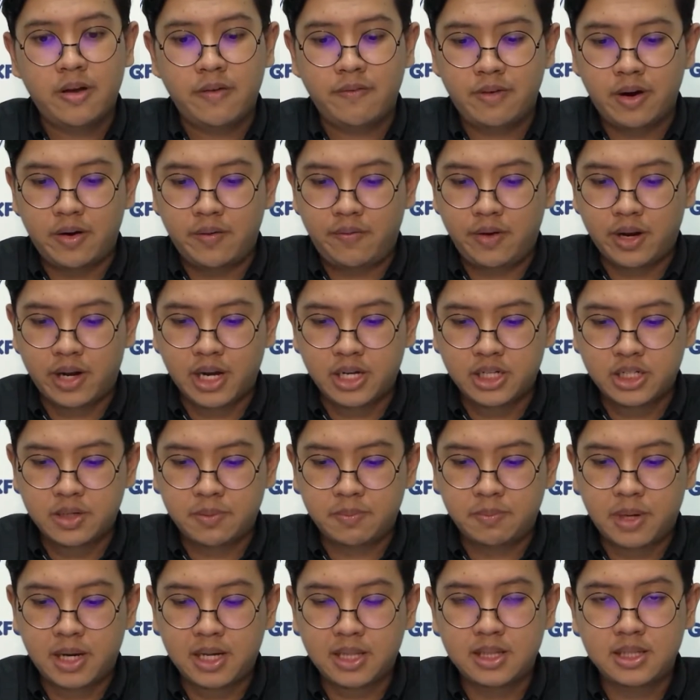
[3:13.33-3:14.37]

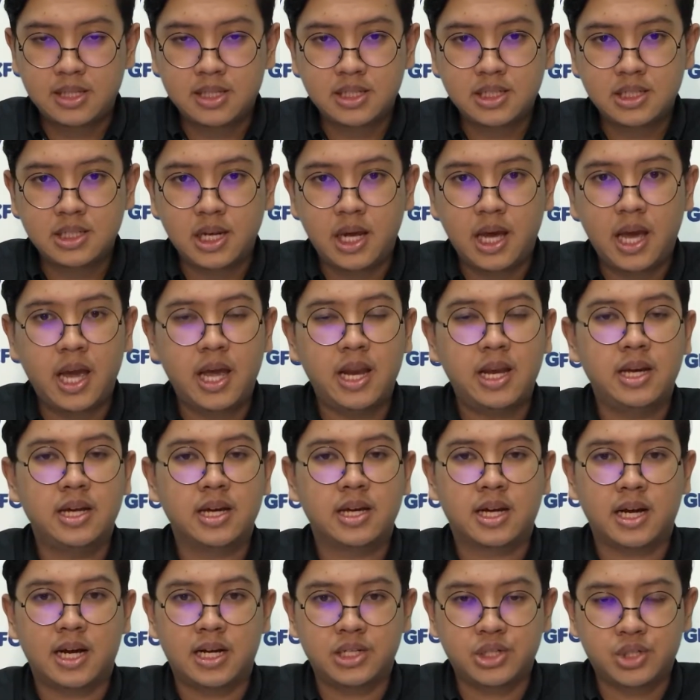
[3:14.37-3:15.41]
verification button, and the
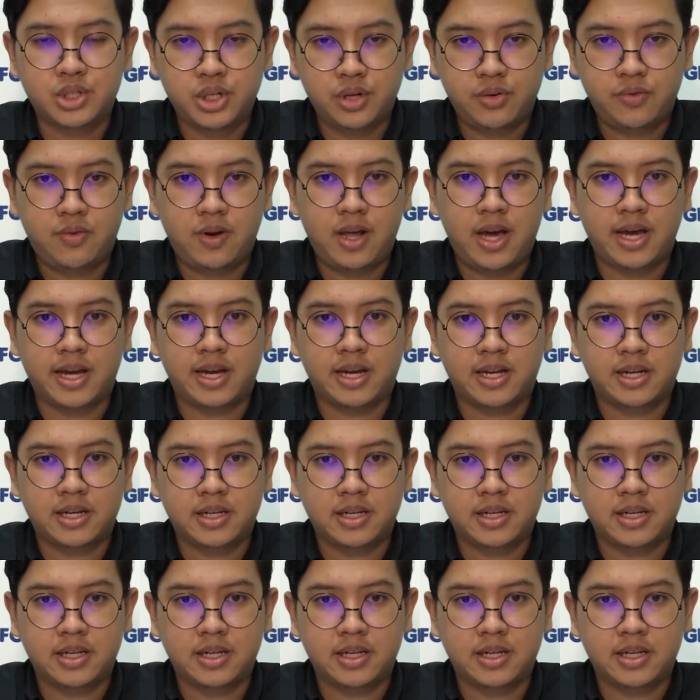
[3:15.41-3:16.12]
country flag.